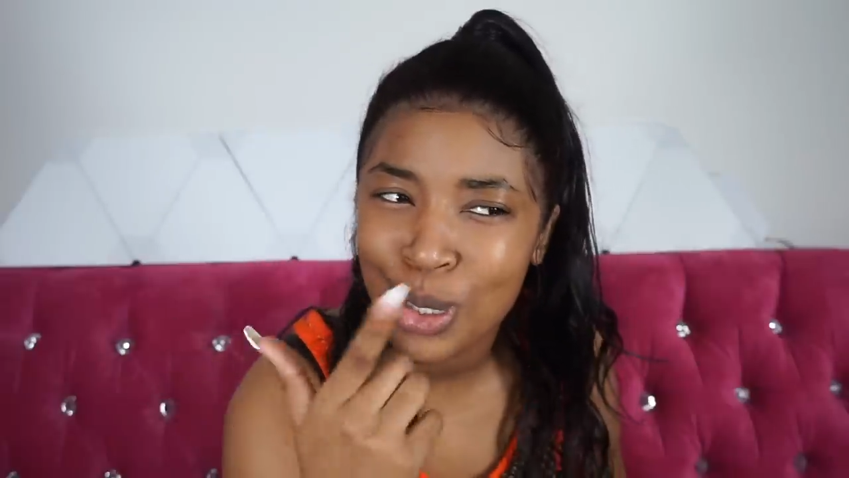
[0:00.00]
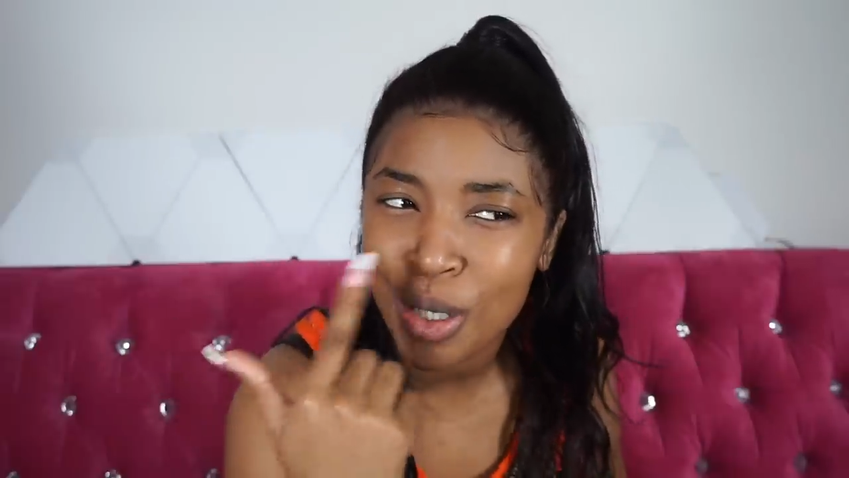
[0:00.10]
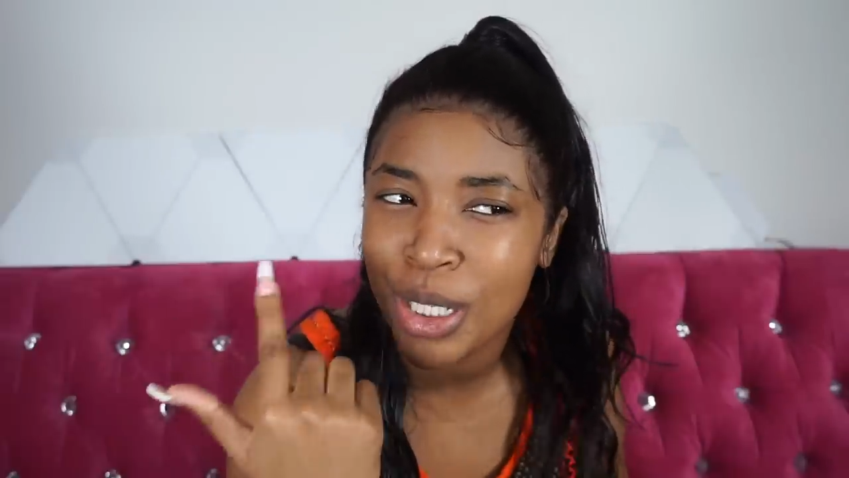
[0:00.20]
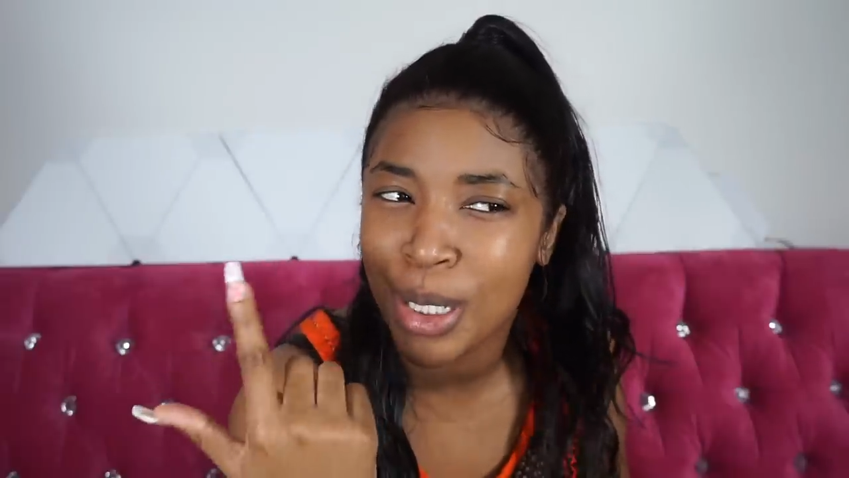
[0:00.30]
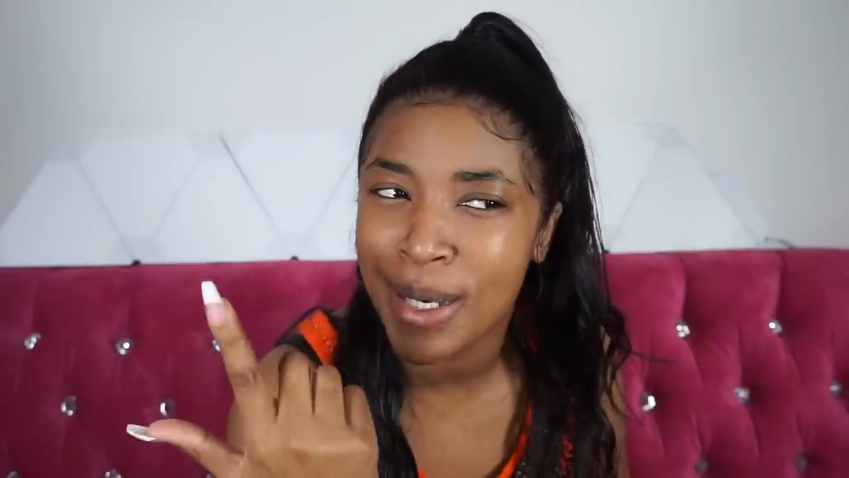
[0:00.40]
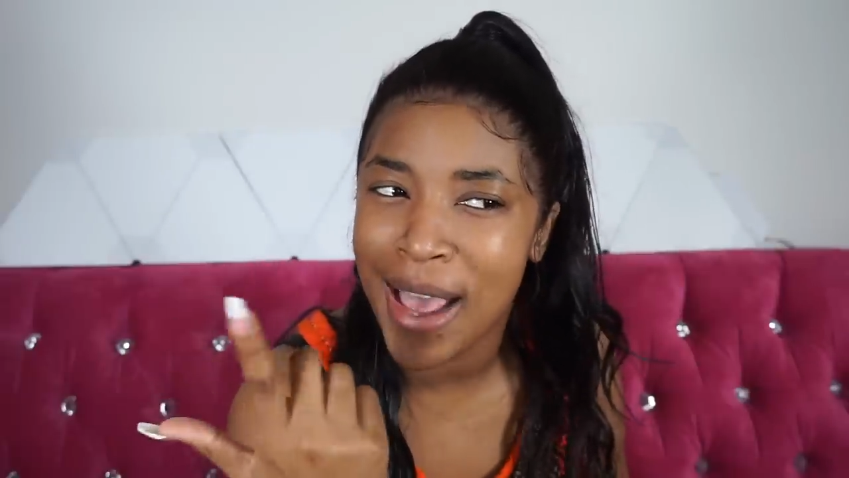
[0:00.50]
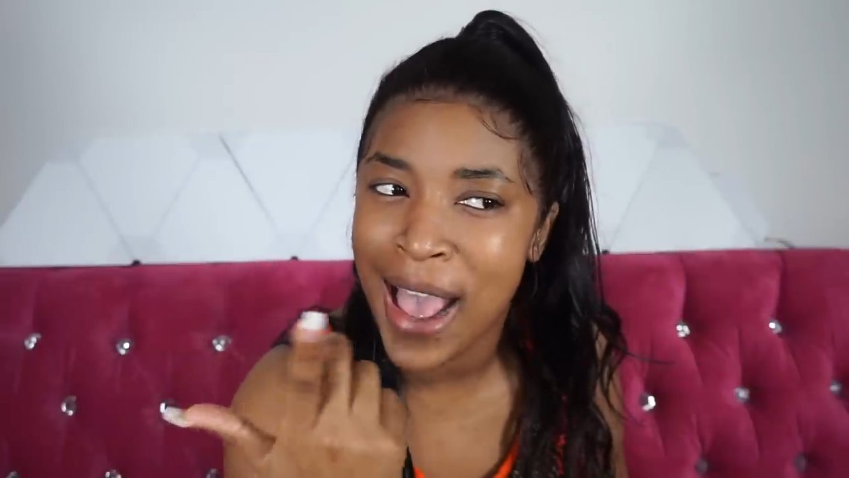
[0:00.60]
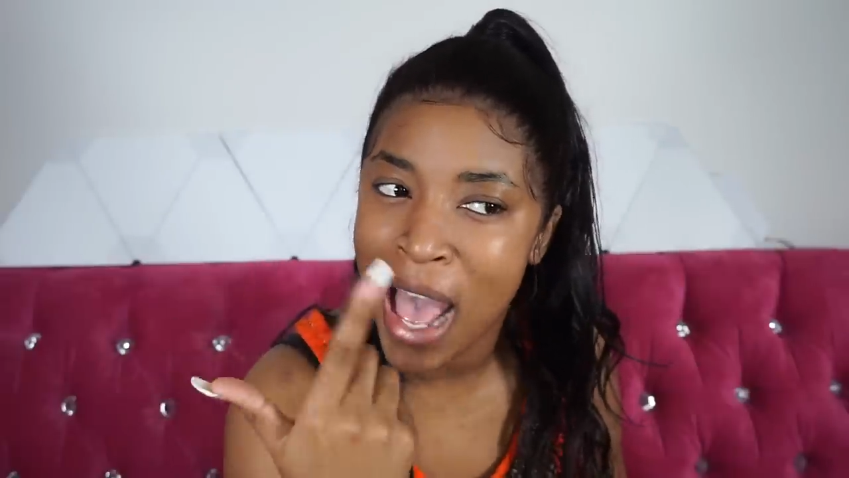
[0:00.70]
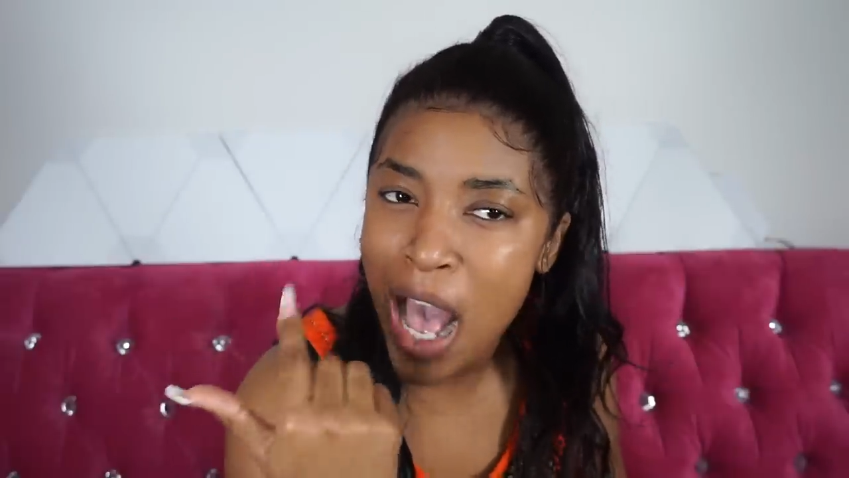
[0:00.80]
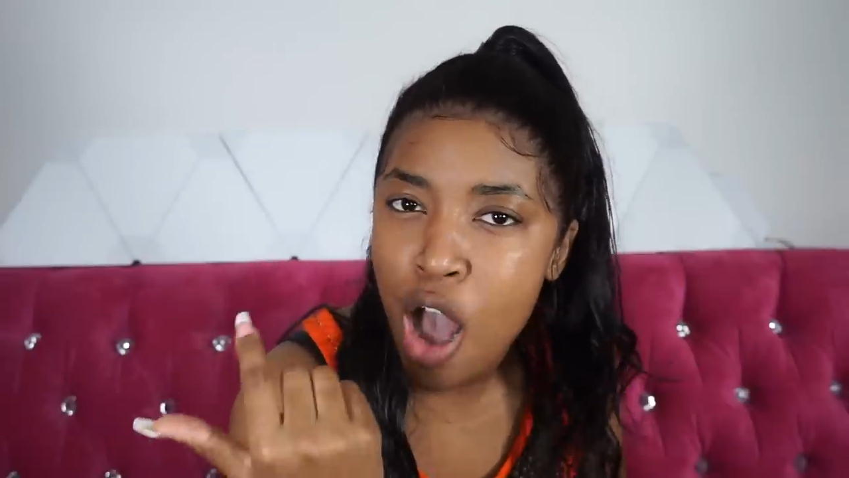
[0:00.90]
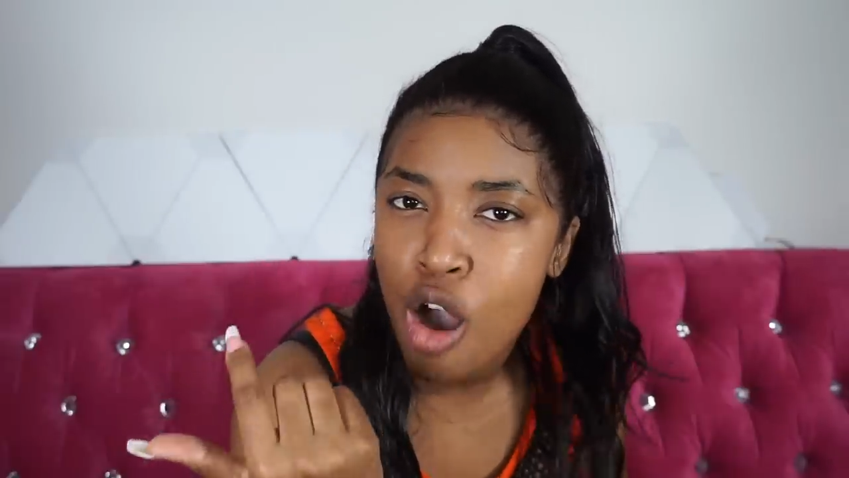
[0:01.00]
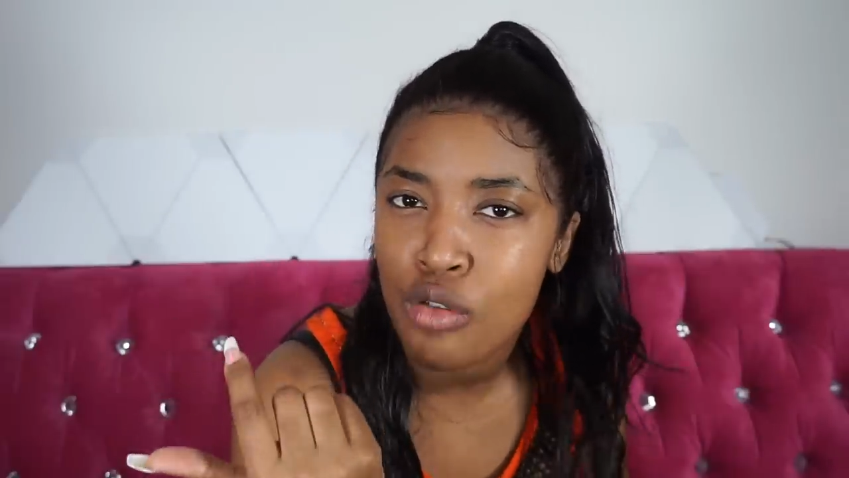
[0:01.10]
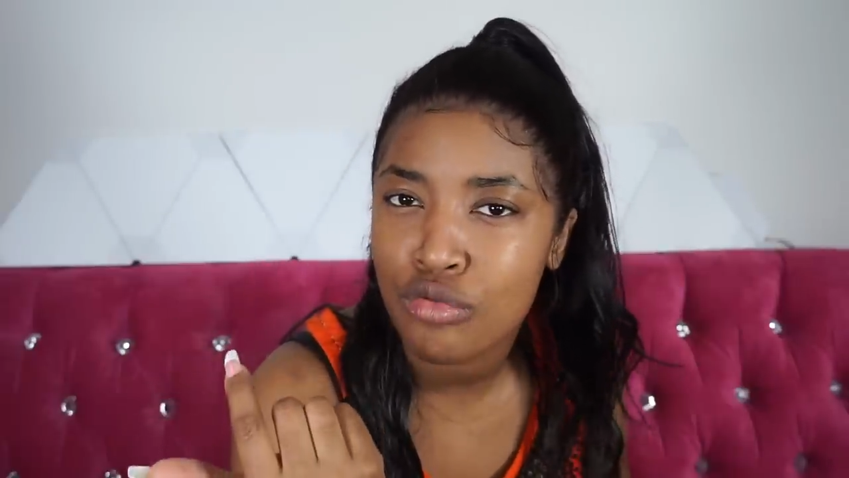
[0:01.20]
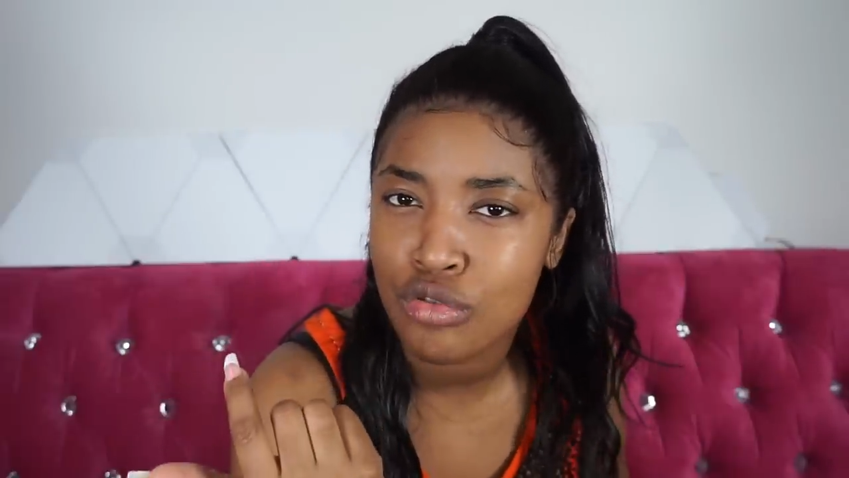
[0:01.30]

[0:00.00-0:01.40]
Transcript: cooking in the house.